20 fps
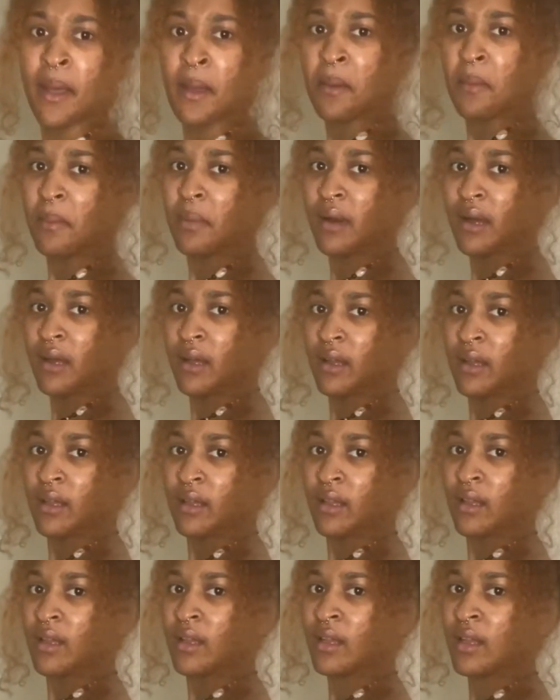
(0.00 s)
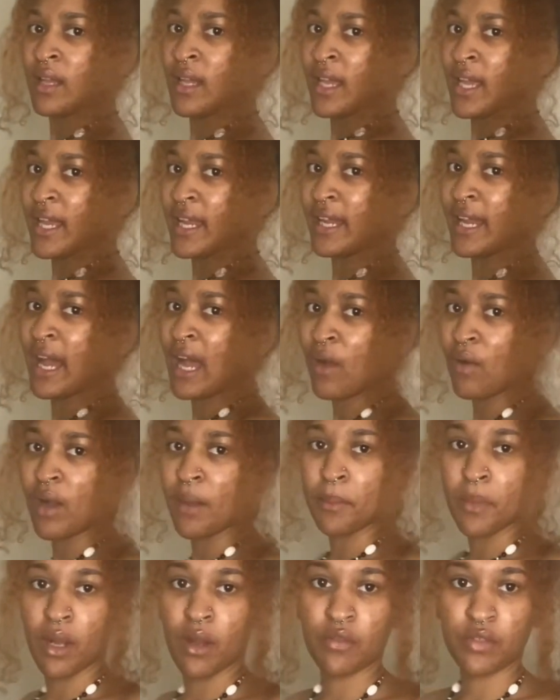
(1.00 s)
But now
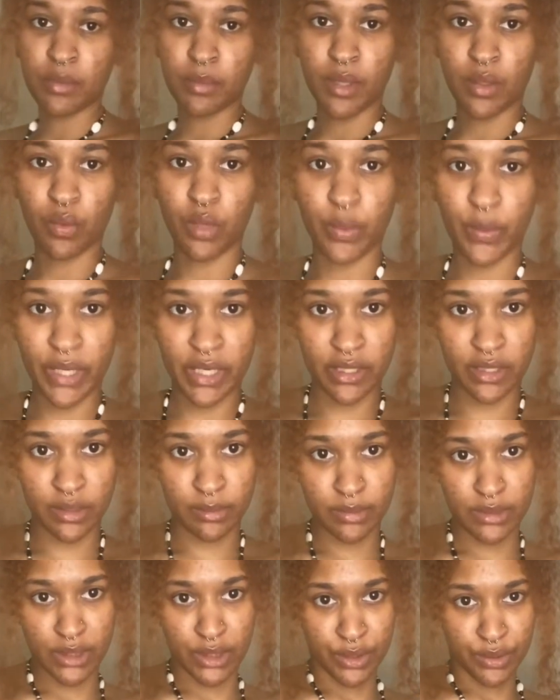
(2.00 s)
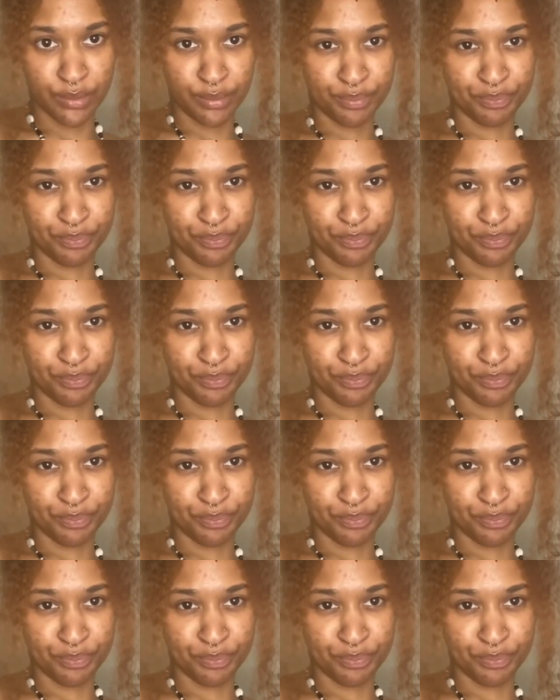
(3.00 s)
I'm comfortable with wearing them, so